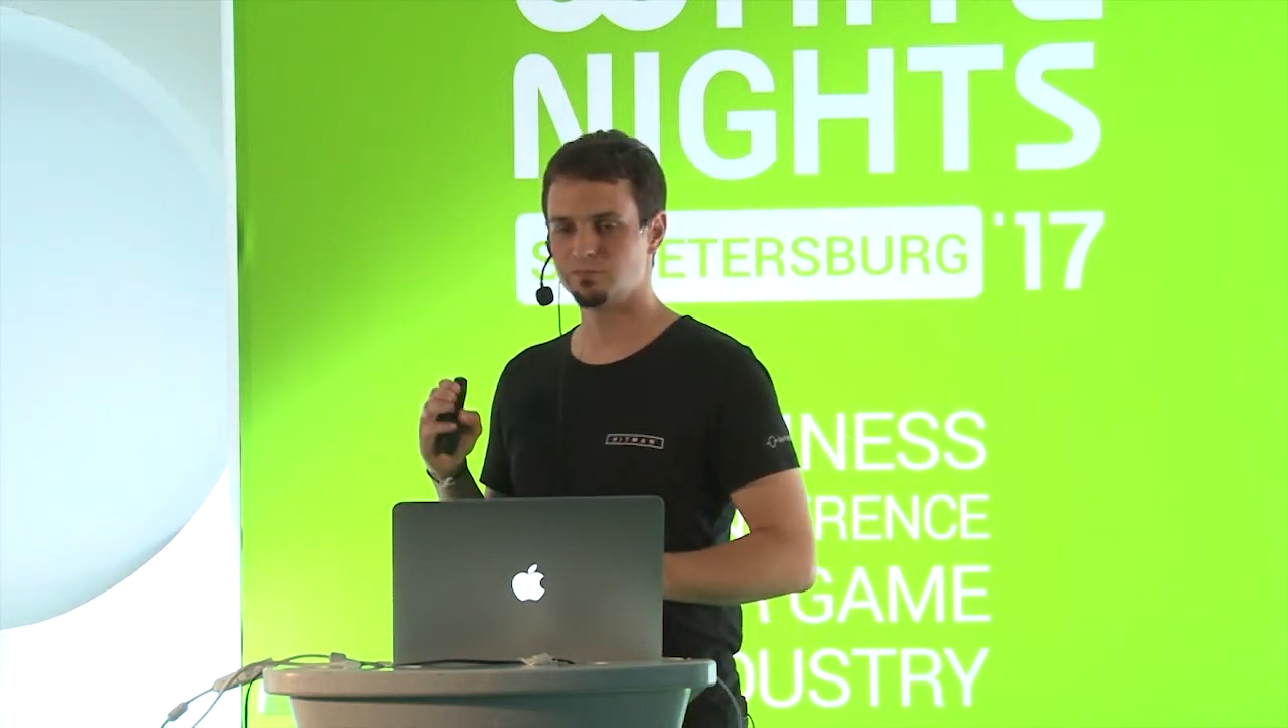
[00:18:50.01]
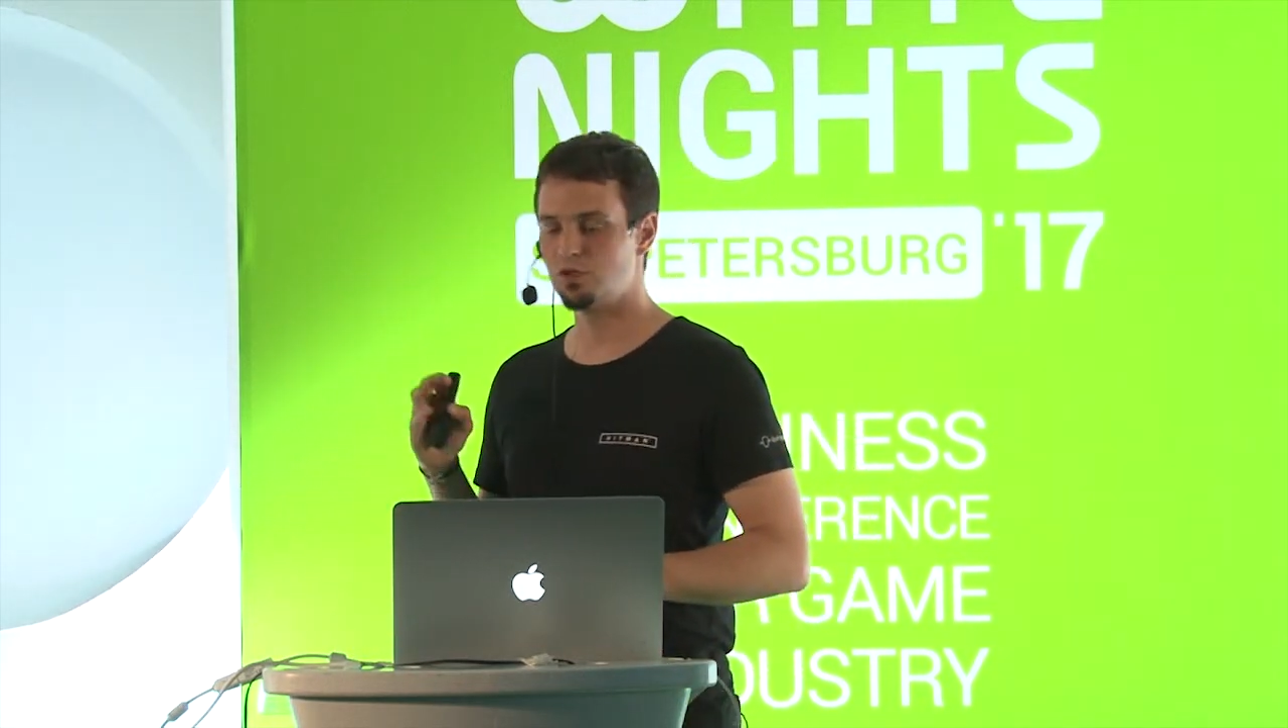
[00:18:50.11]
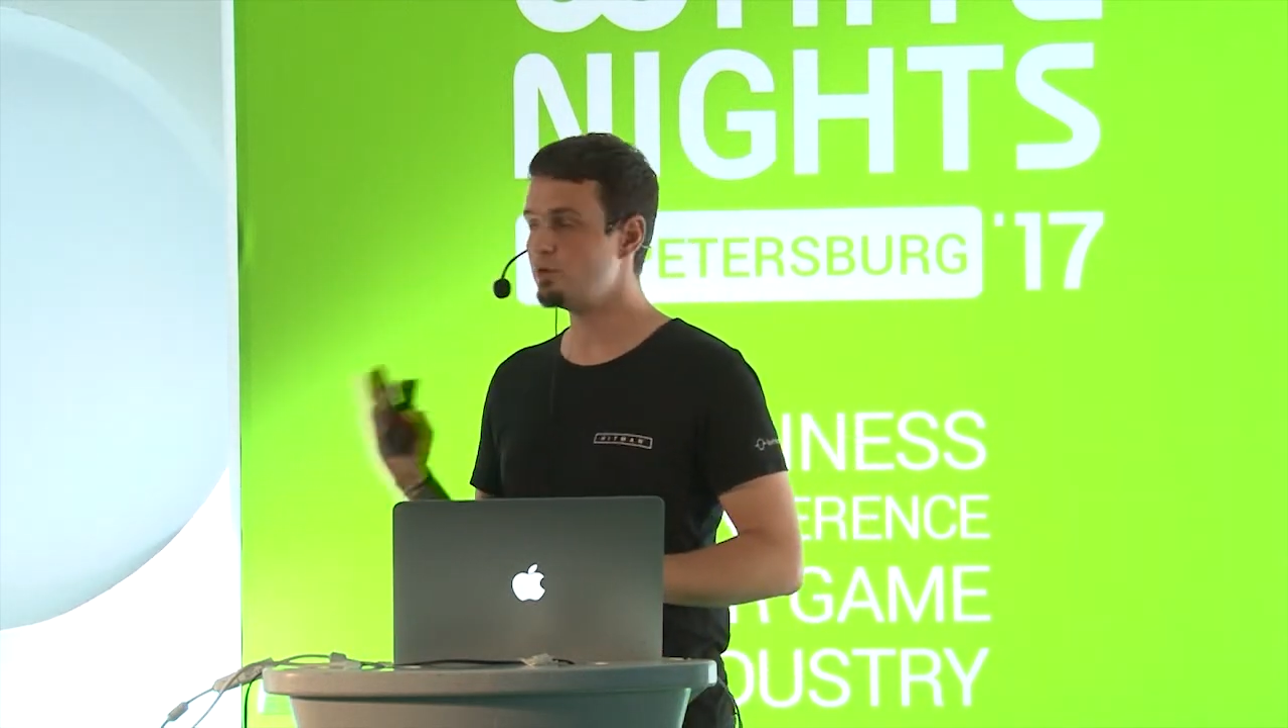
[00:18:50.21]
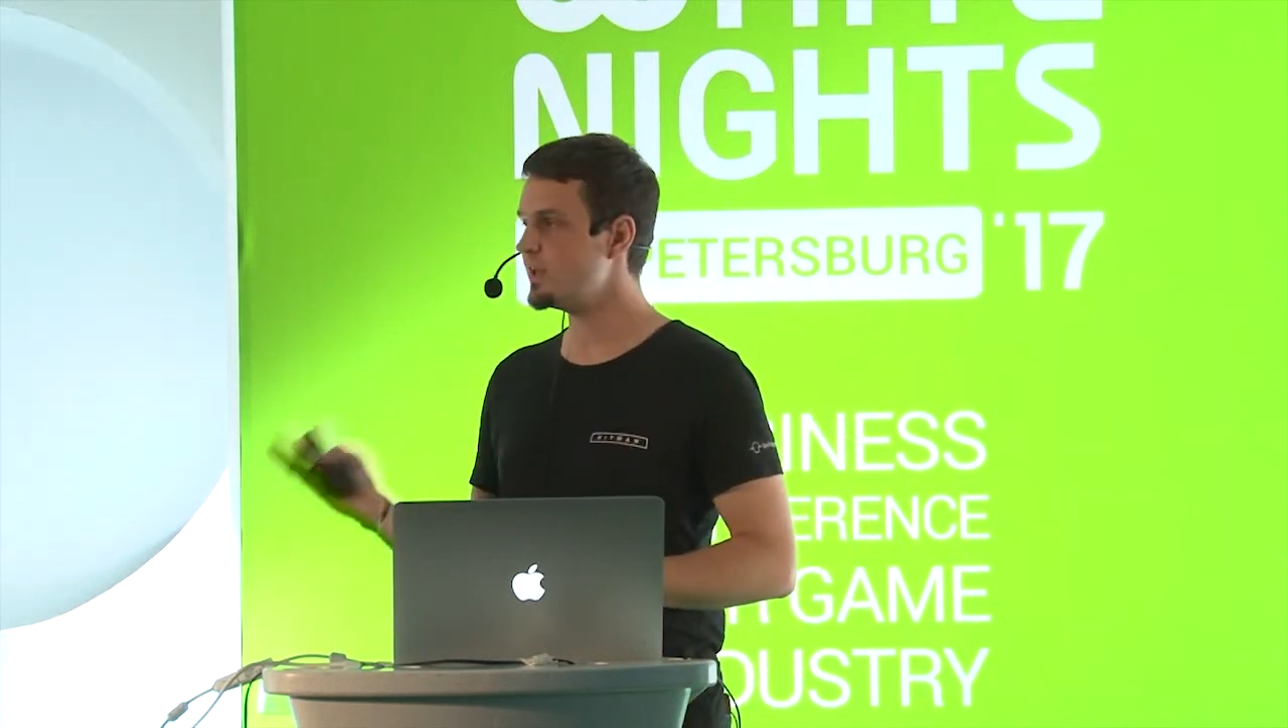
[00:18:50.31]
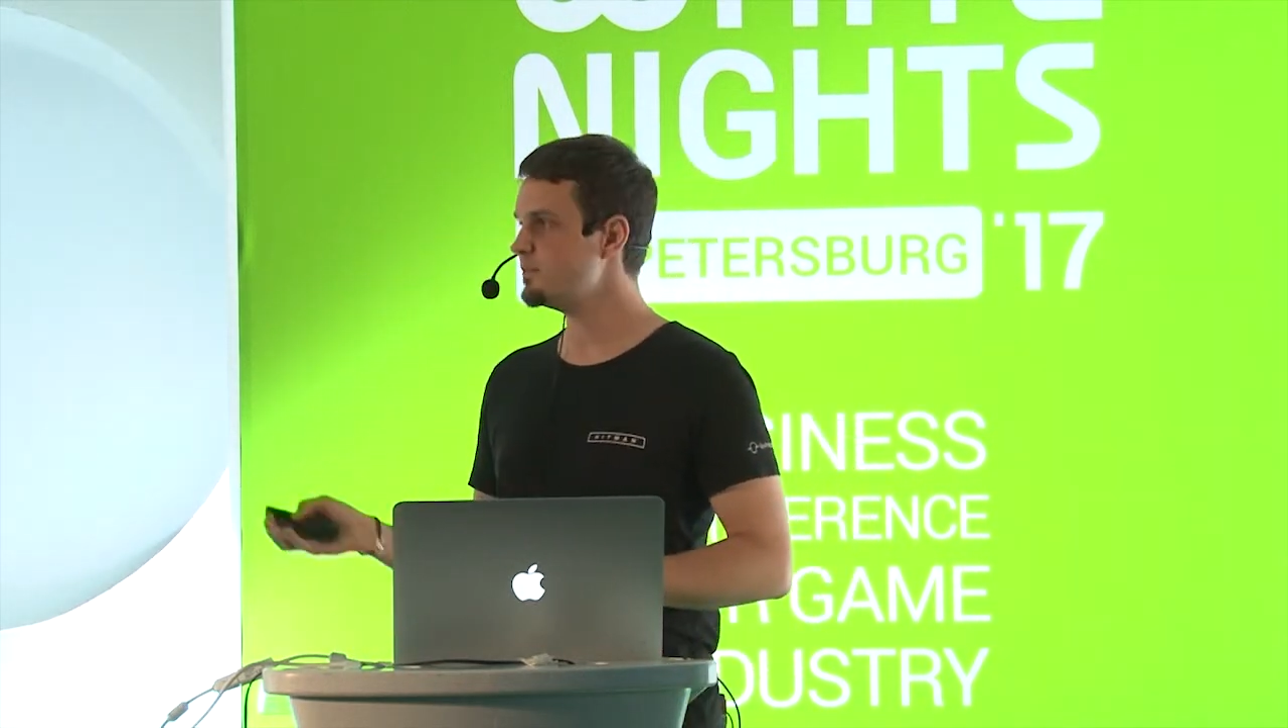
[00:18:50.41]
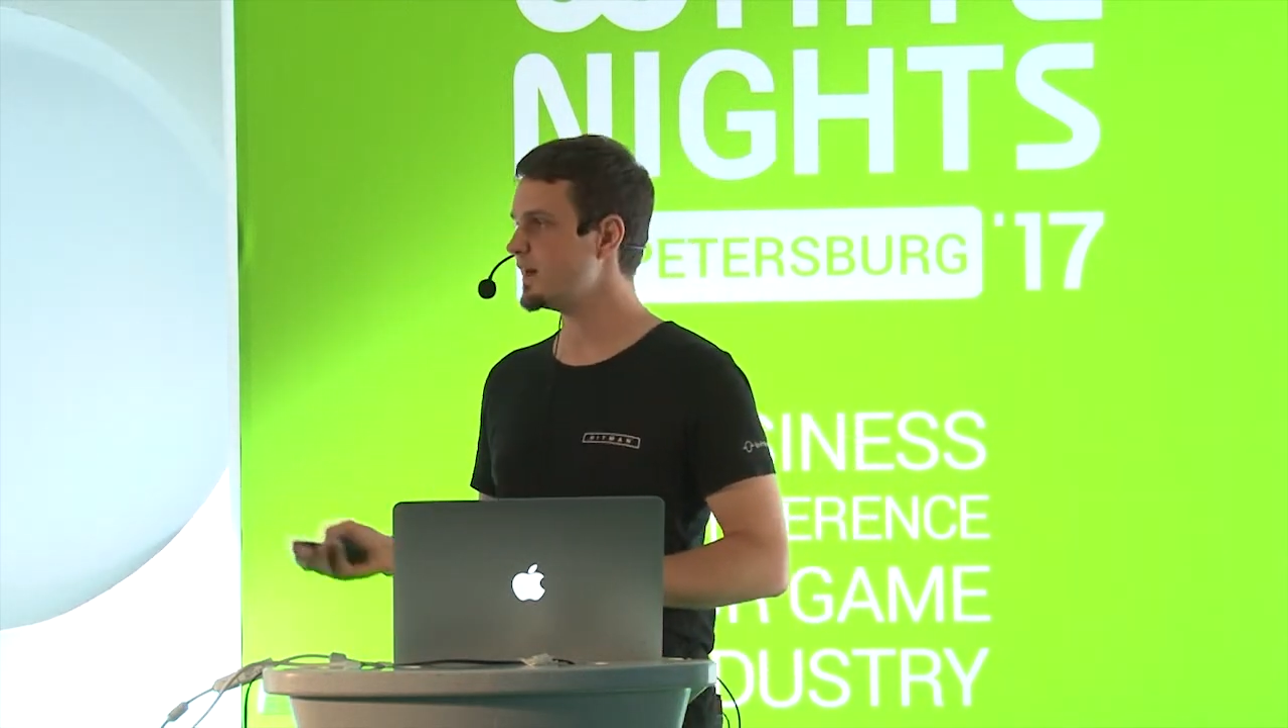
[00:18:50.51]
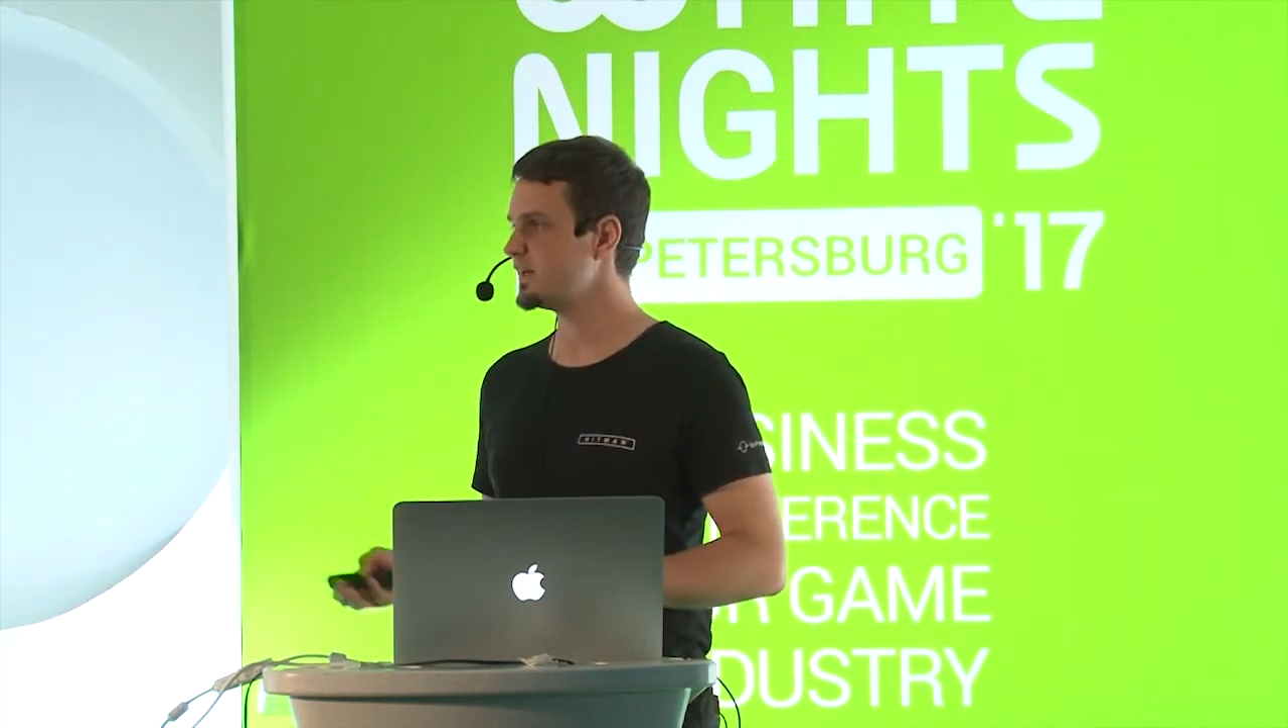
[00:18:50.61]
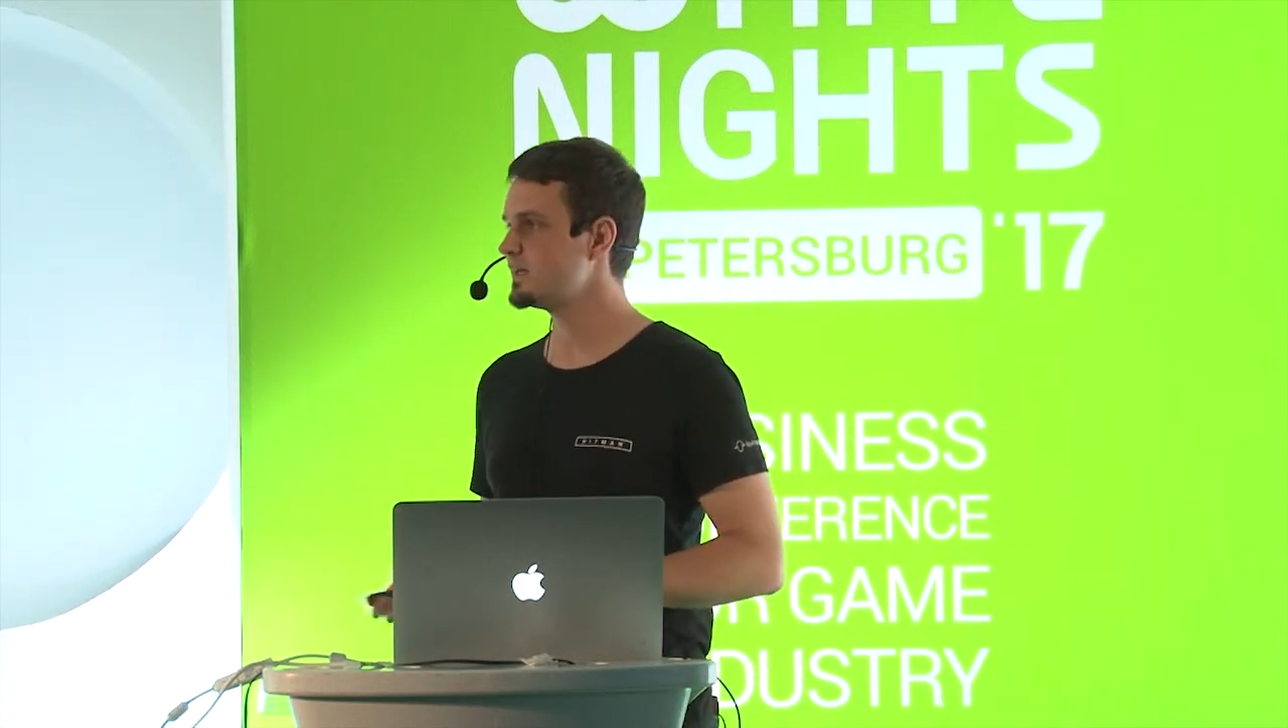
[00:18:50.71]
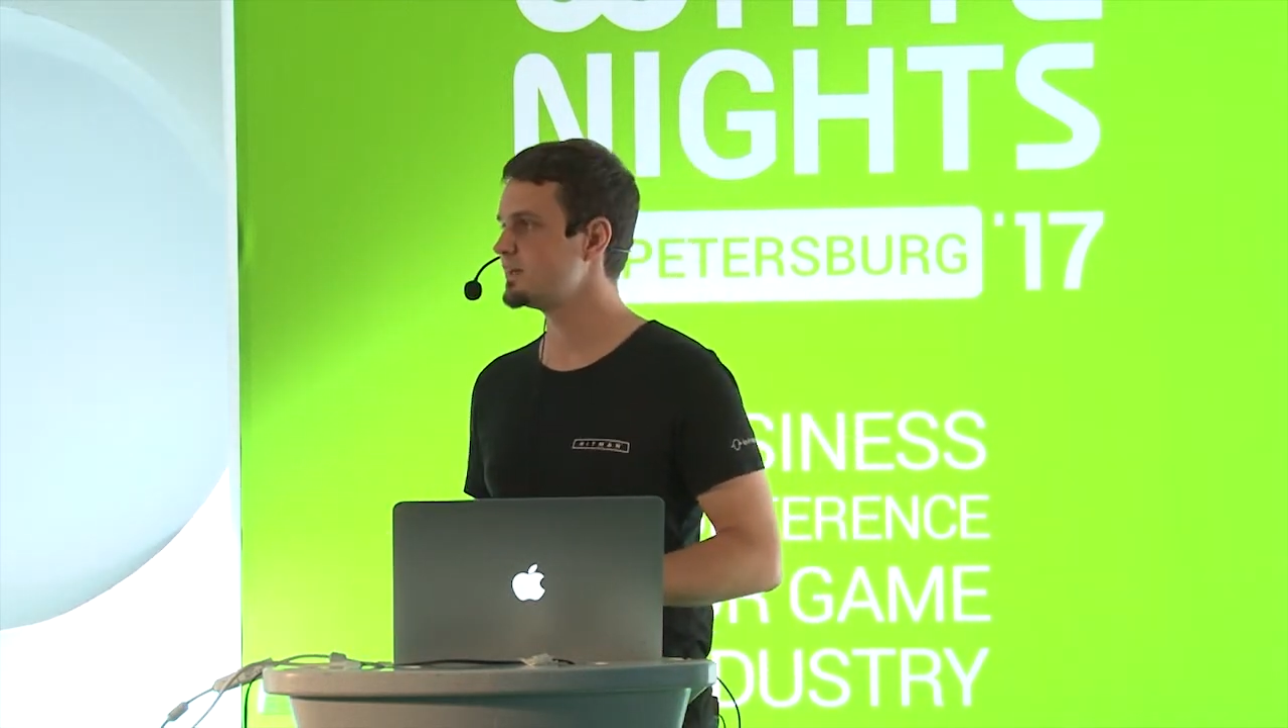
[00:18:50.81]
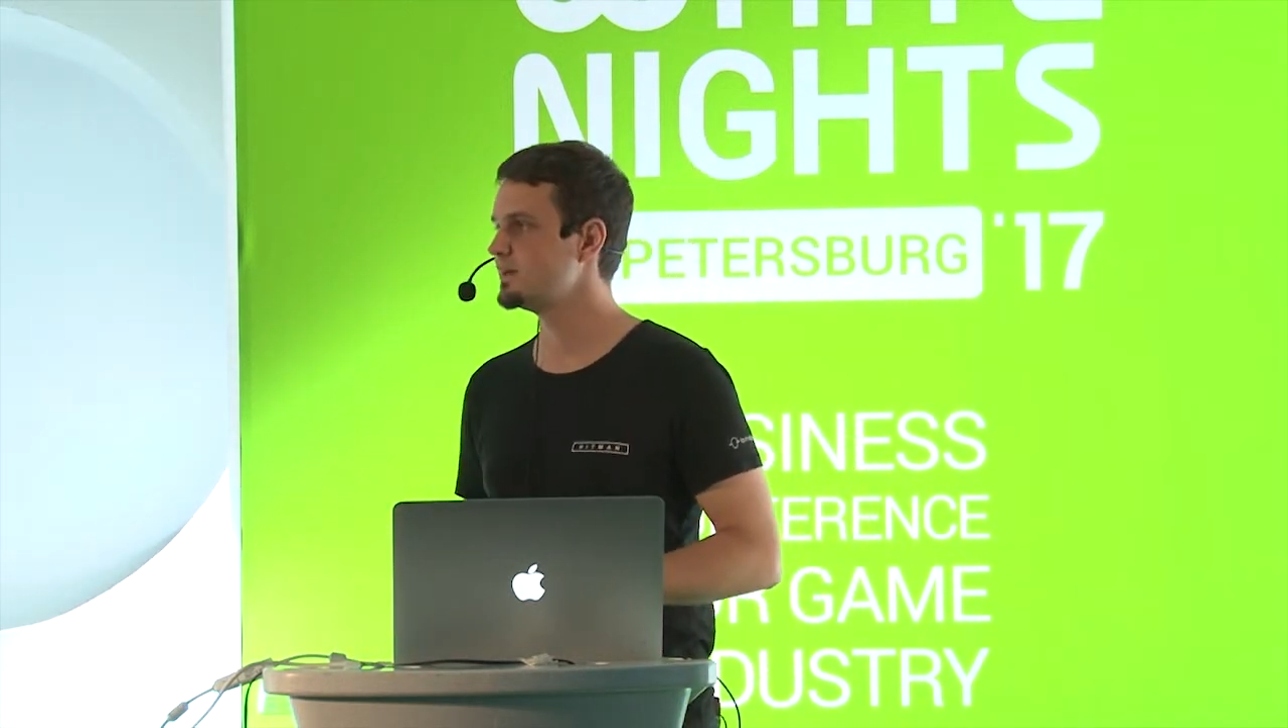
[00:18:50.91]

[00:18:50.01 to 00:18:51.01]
looking back,